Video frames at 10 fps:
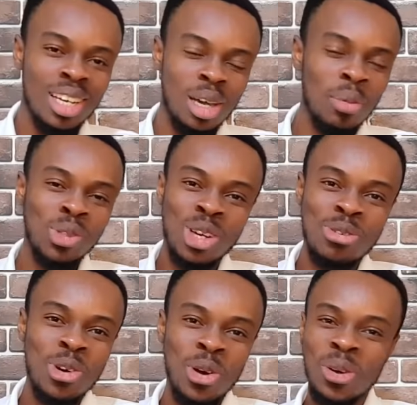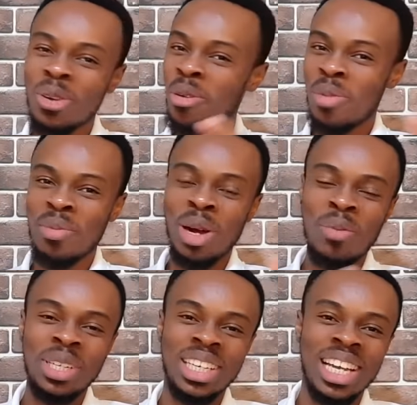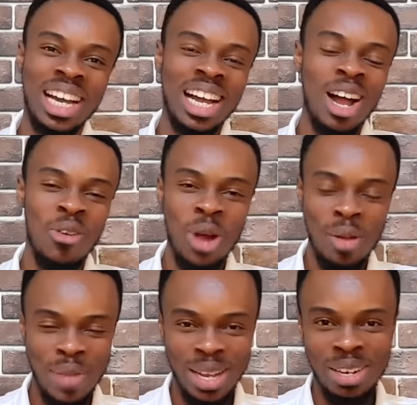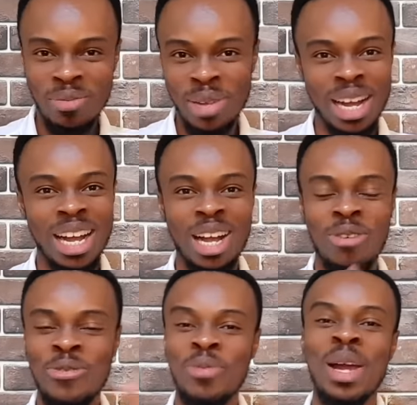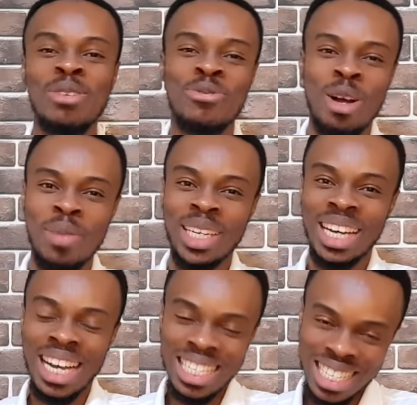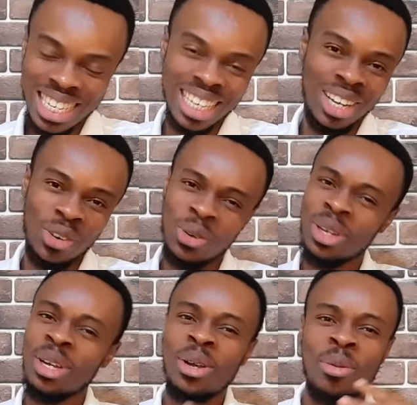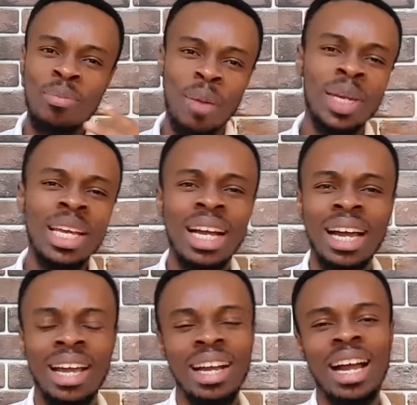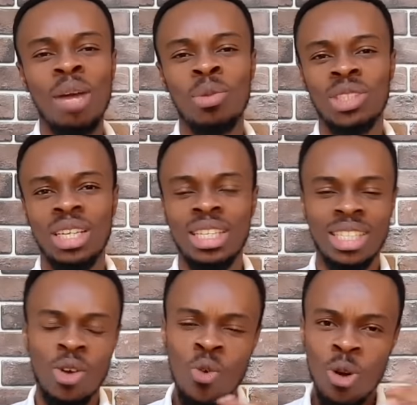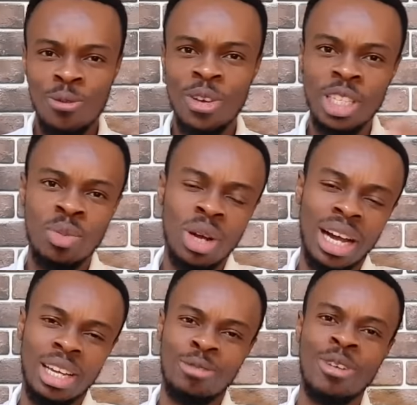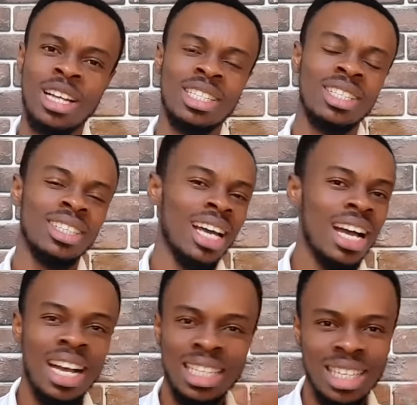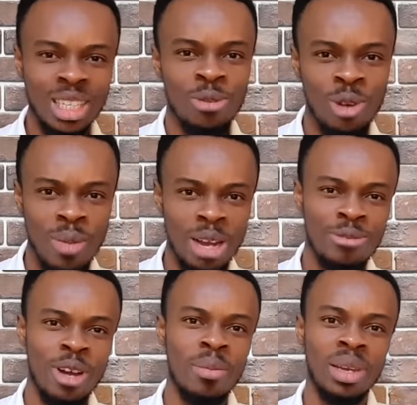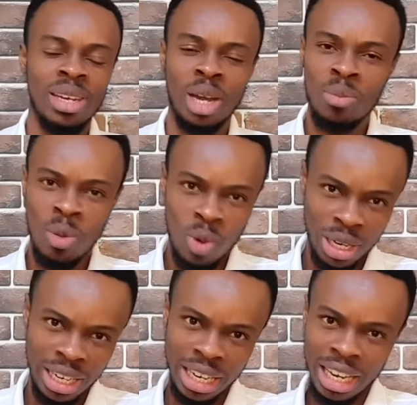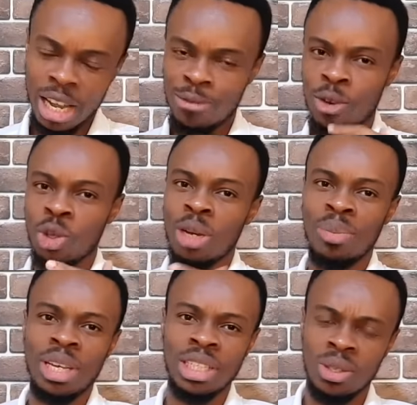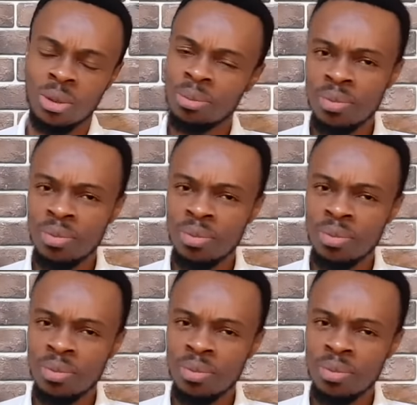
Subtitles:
Ebusiafo, mema mwenye na akwaba ba Freemind family na ansa na no. Mami ni kan enkai mo se uo Facebook aye fast na search Freemind family. Na bo modin e follow your page no.